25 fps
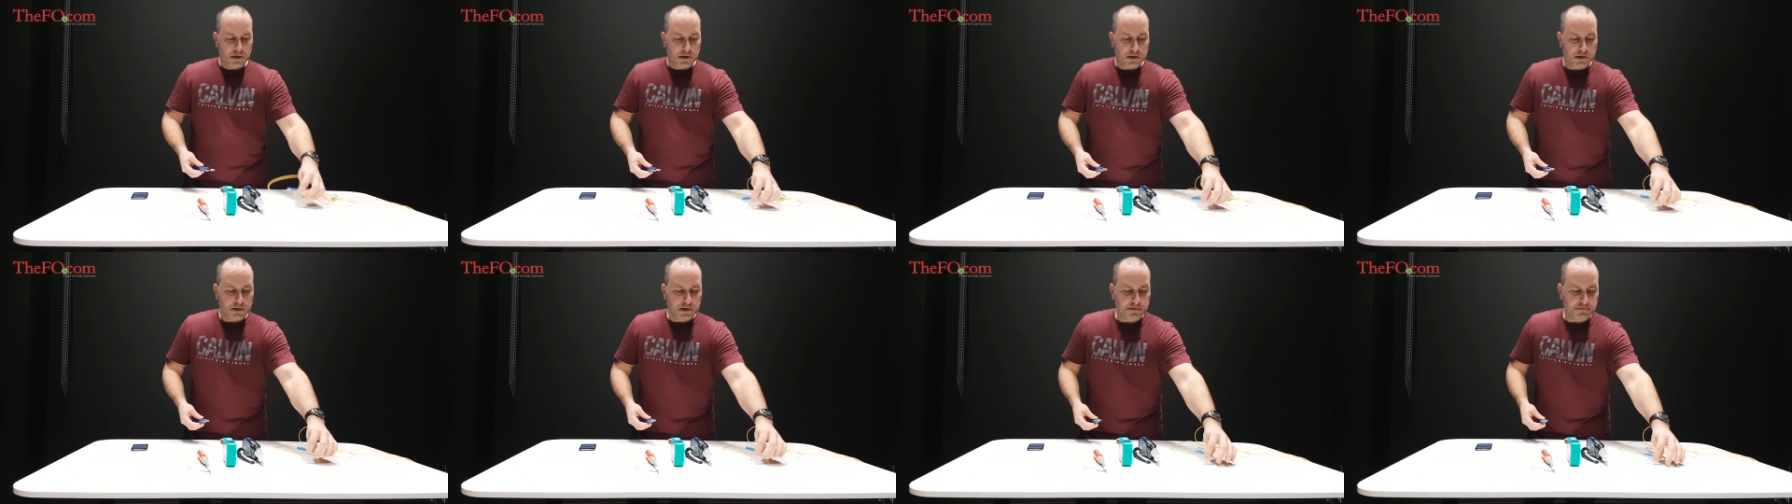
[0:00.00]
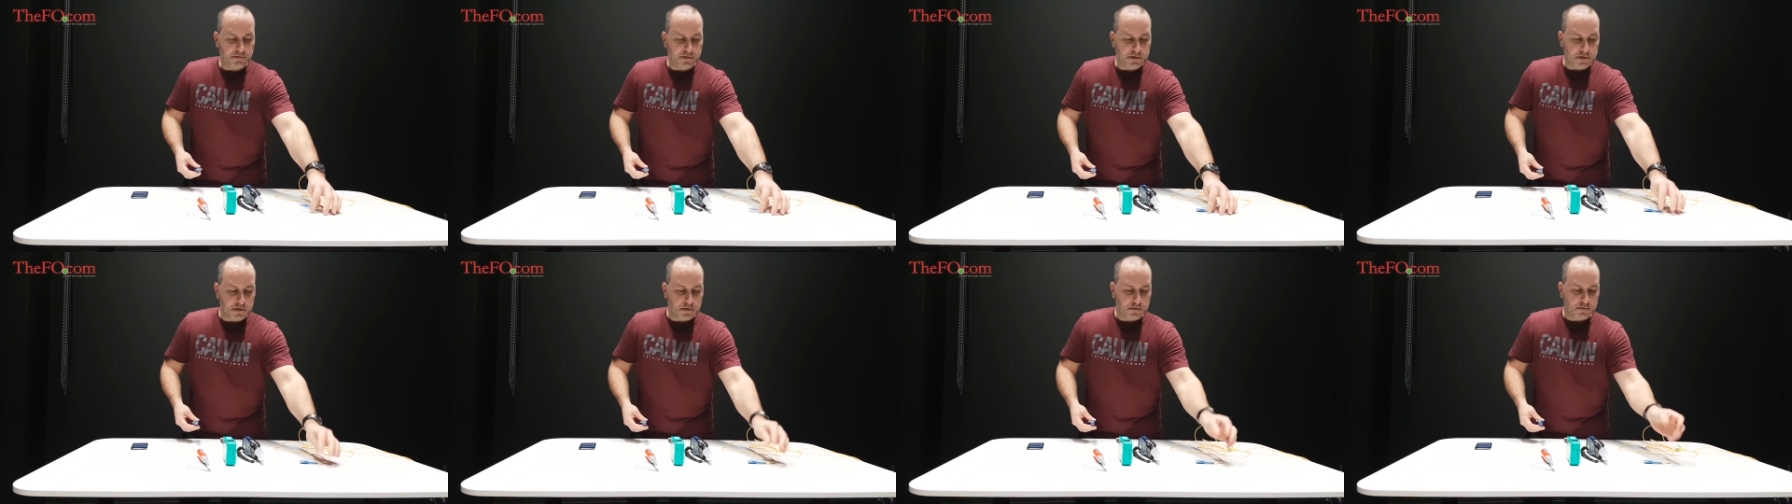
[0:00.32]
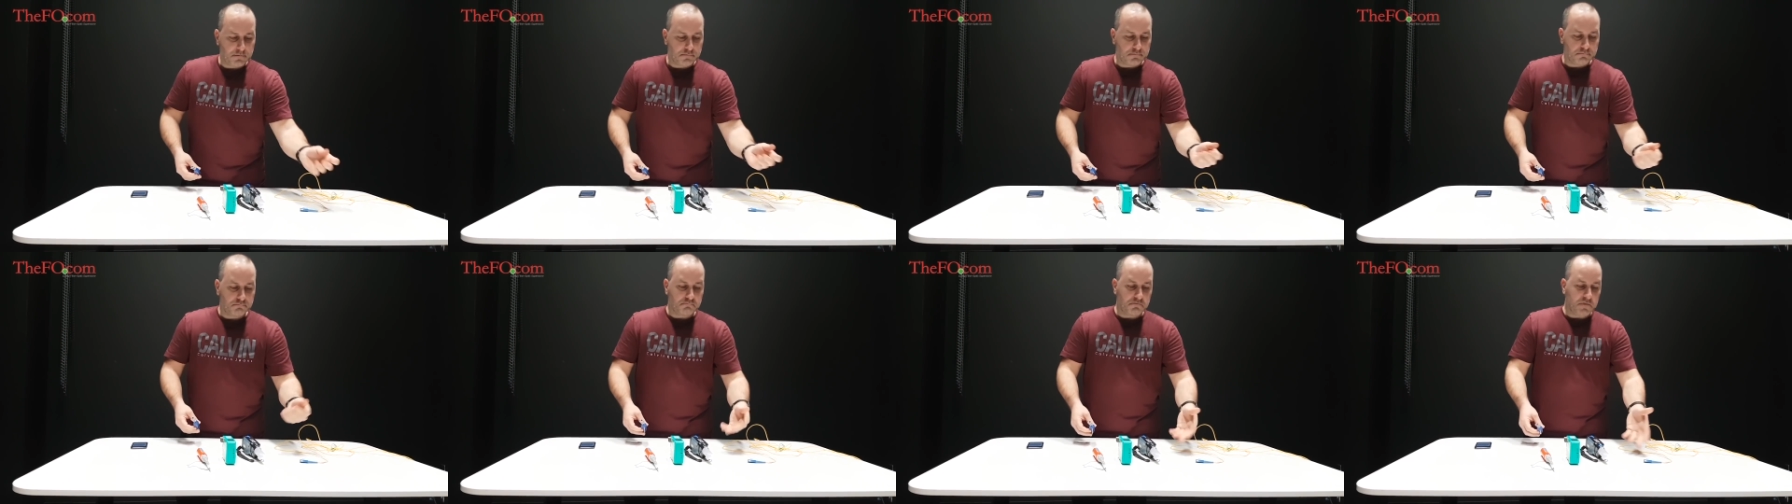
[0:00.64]
leave it
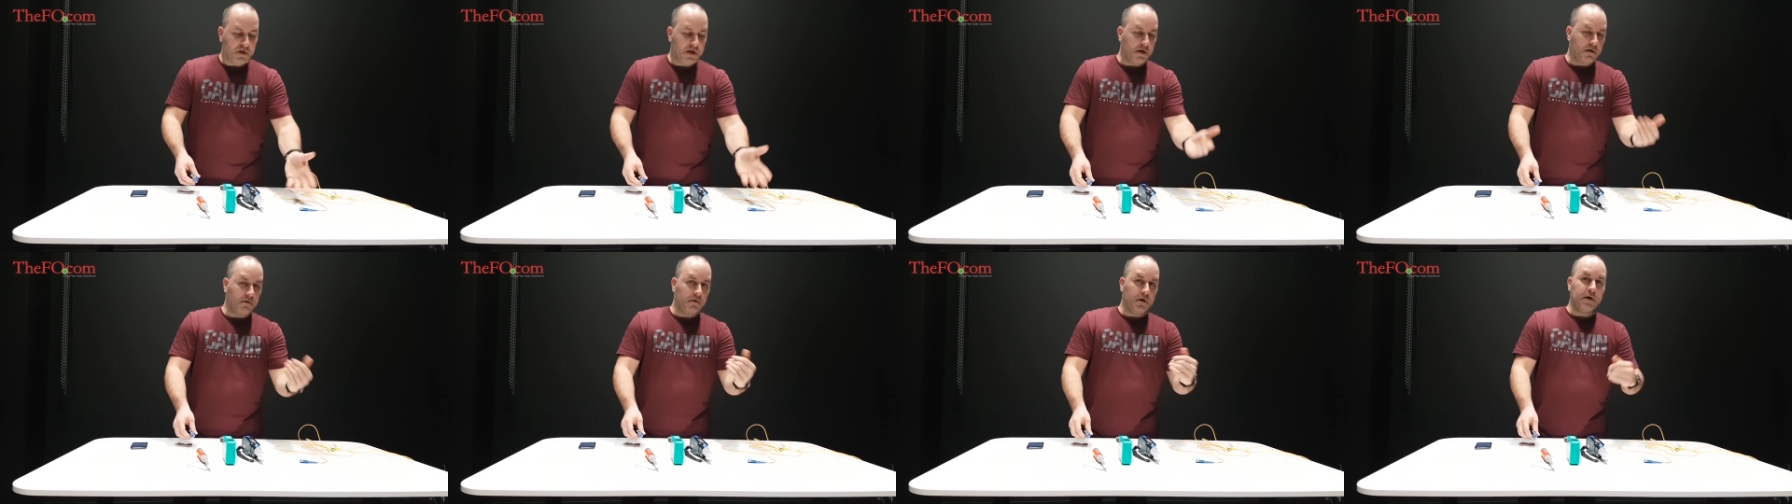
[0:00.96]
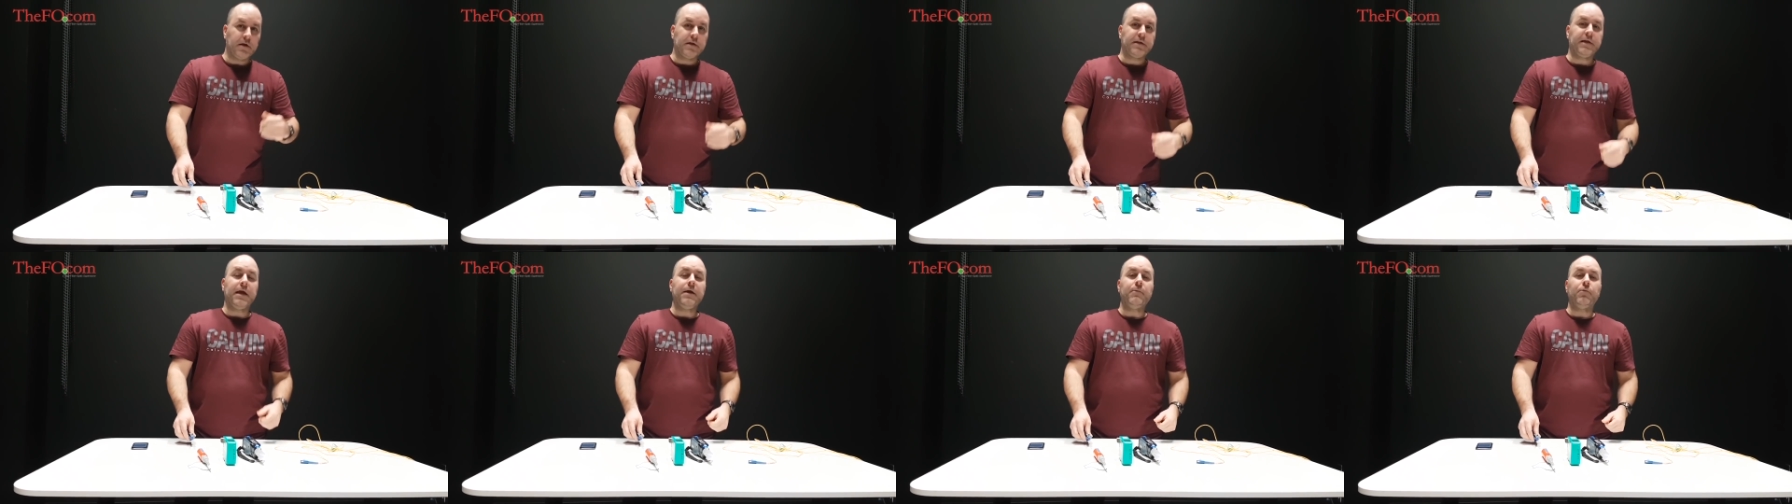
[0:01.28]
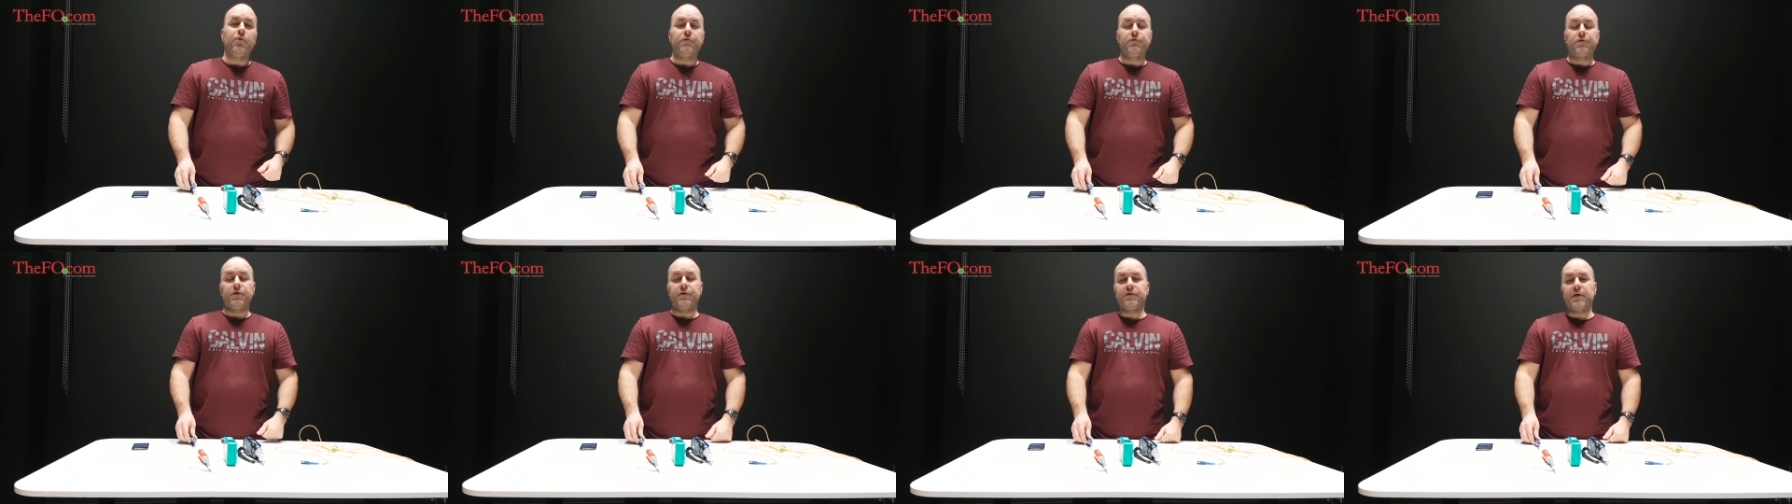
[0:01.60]
here on the
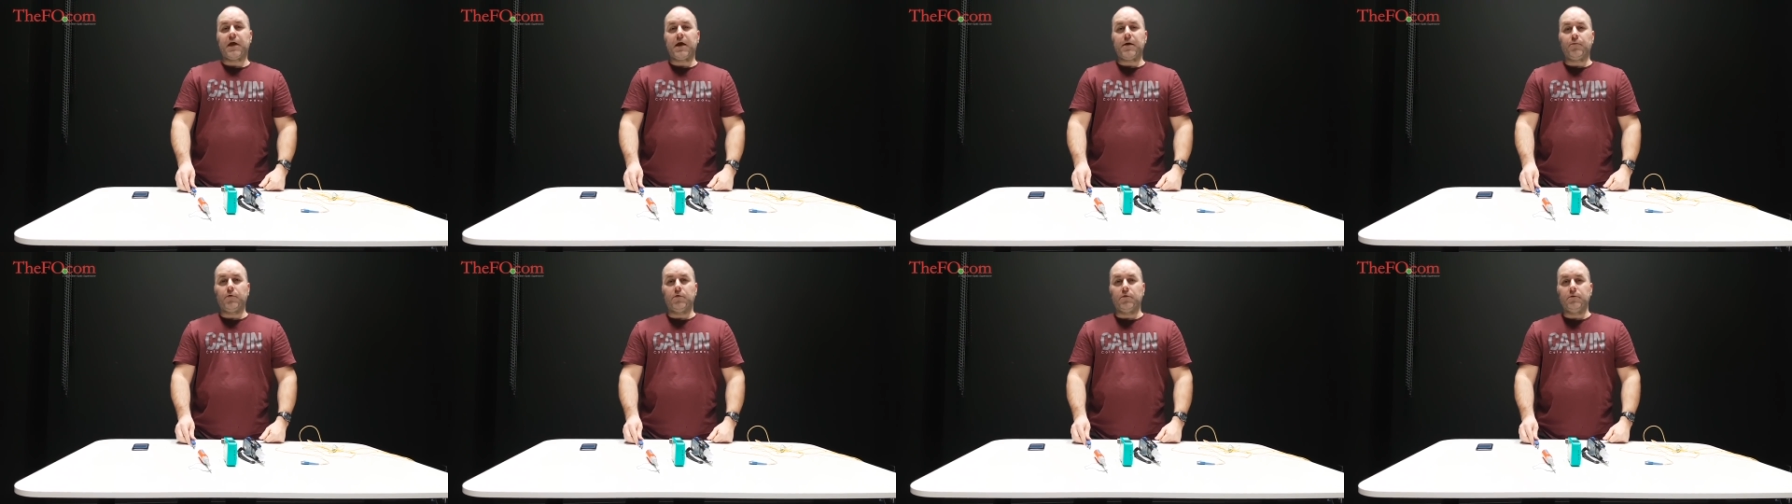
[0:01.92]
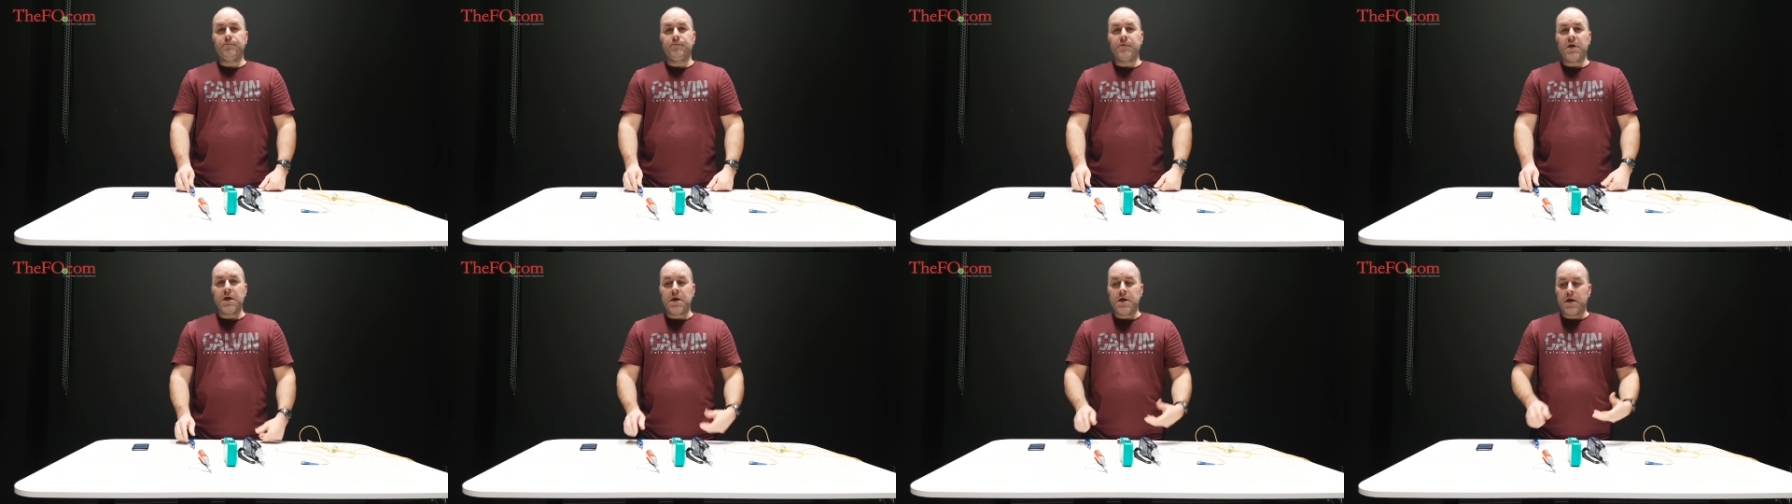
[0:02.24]
table, for example,